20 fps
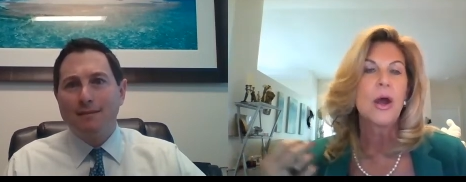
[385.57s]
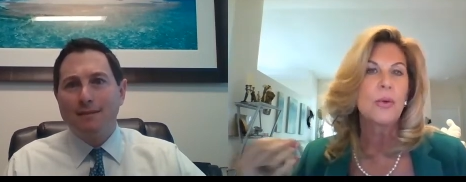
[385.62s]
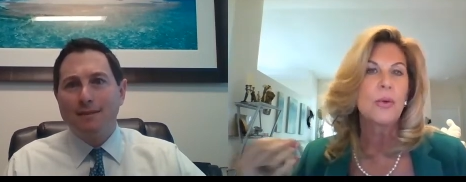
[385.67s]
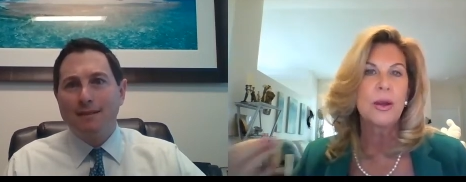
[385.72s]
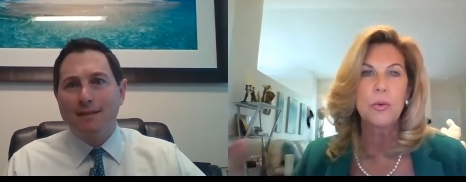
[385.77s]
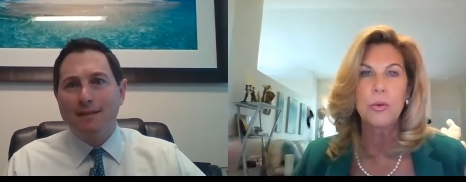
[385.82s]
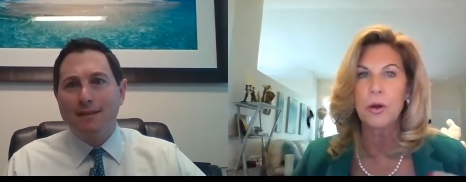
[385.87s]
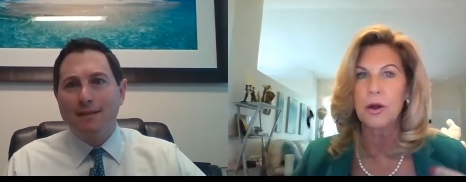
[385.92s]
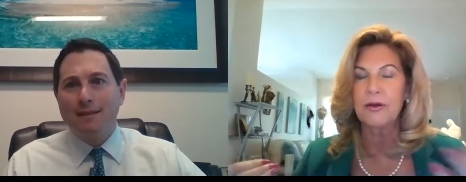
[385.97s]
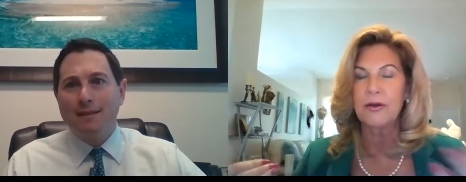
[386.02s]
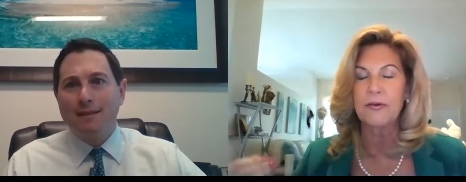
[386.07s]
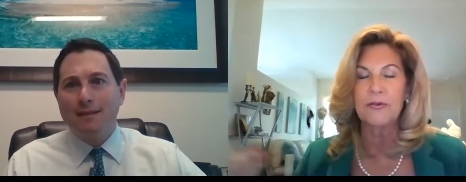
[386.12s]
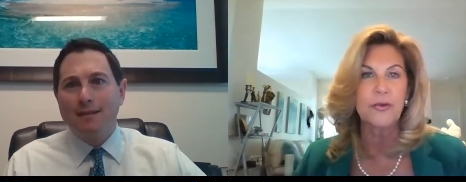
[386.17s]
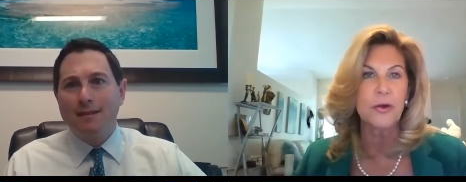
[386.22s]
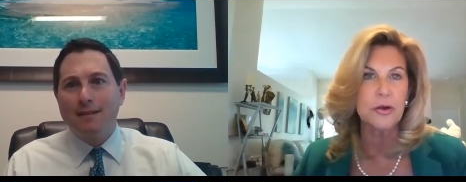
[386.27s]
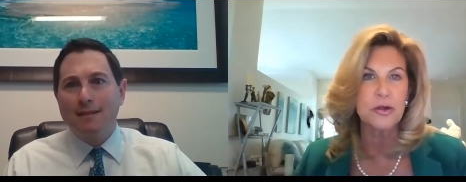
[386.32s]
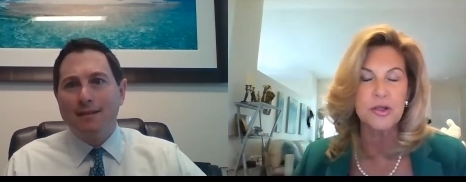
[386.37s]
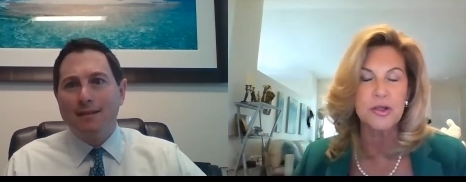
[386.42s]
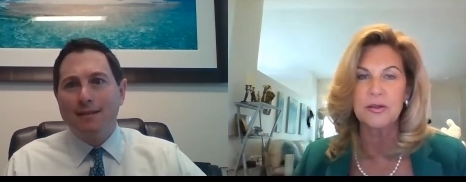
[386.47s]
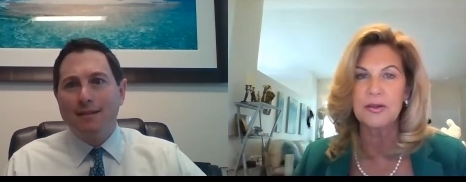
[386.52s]
Speaker 1: We work
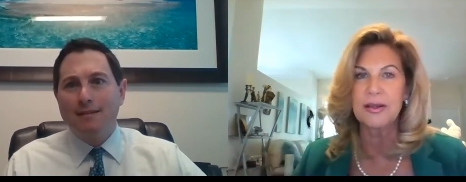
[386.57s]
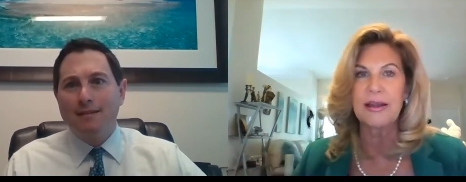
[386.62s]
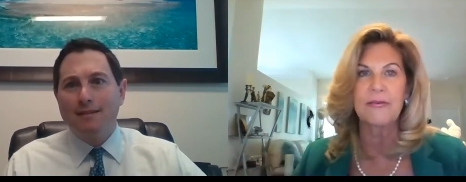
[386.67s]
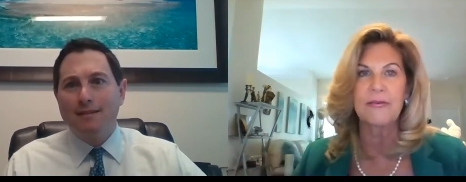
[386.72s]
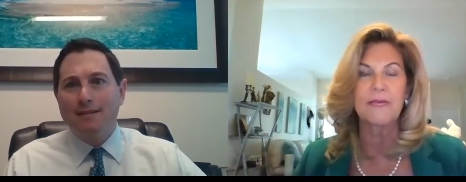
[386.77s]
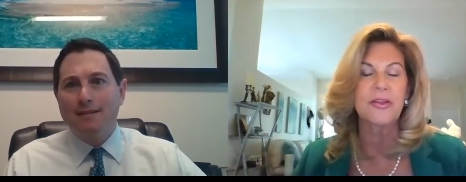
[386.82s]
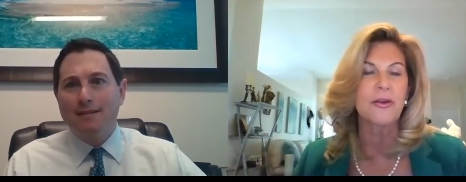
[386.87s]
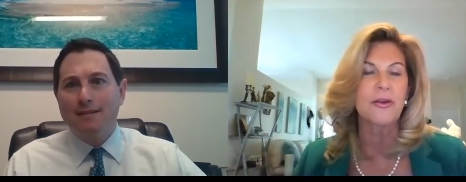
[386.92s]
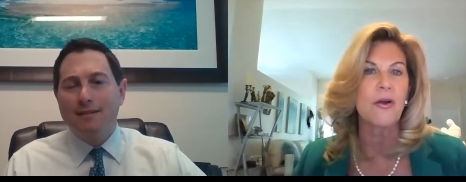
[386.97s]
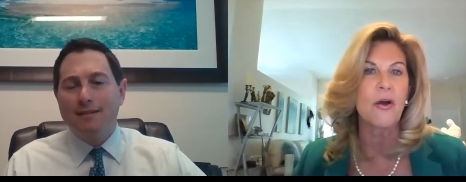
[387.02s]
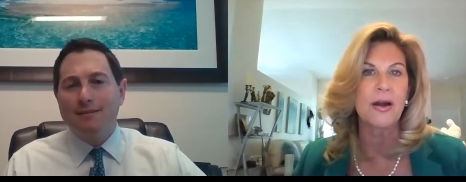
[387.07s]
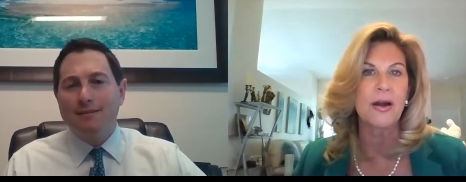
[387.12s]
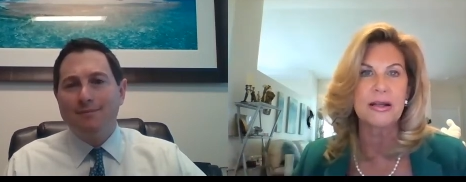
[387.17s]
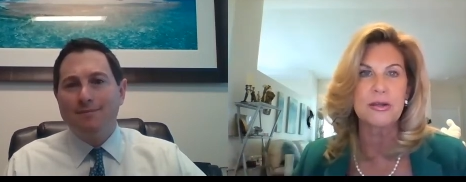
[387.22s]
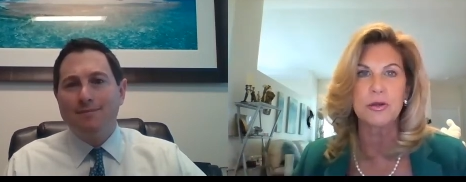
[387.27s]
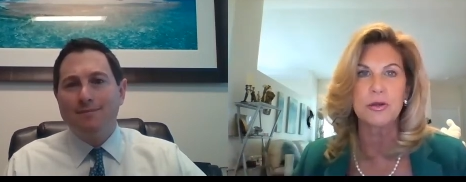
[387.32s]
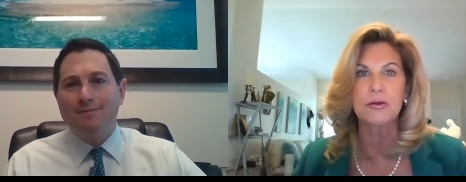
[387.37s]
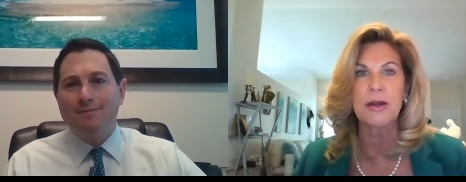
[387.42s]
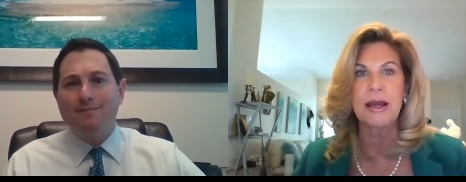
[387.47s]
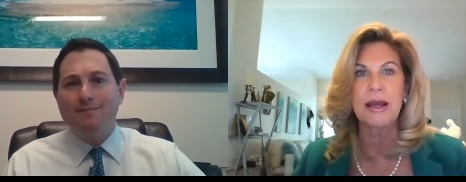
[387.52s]
virtually if they're on a
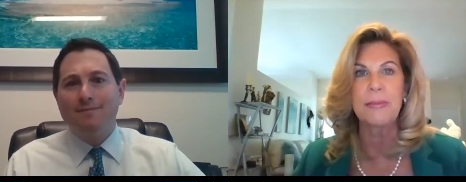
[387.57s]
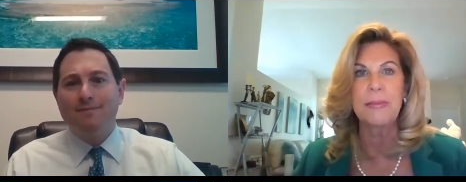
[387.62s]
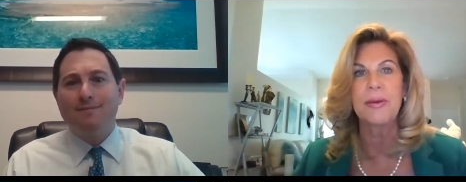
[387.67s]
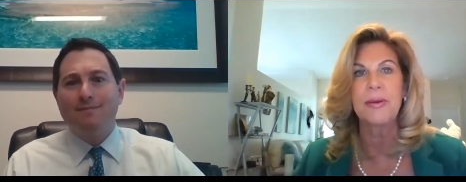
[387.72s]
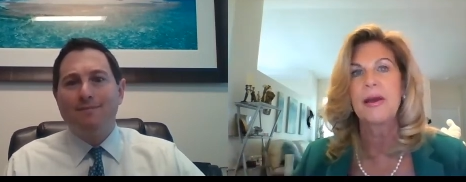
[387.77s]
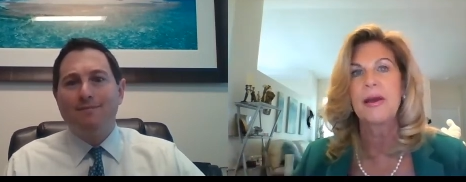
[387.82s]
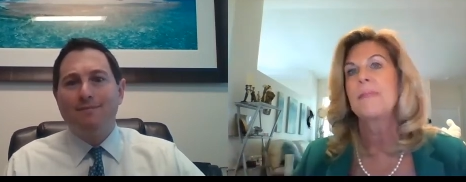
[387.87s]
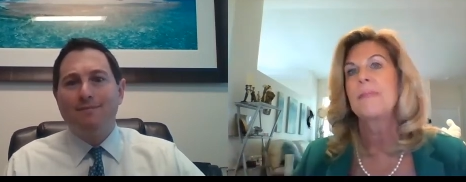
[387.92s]
trip